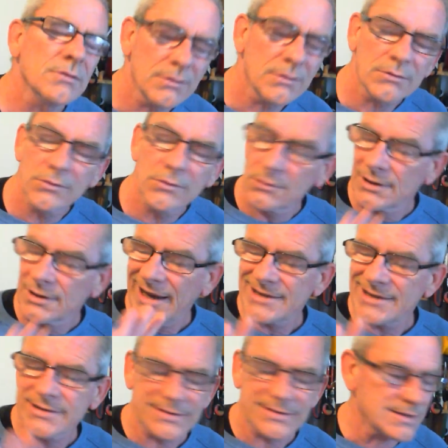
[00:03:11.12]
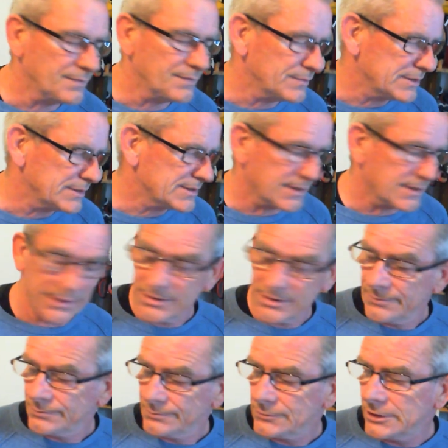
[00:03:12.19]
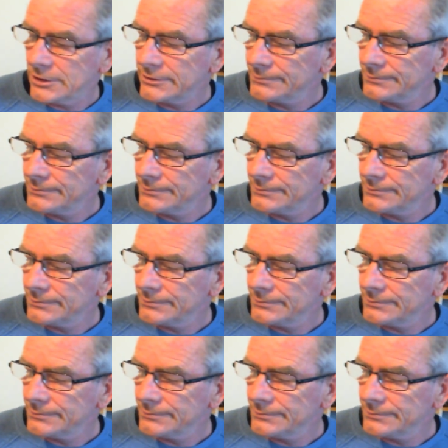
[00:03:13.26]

good classic 70s kit, right?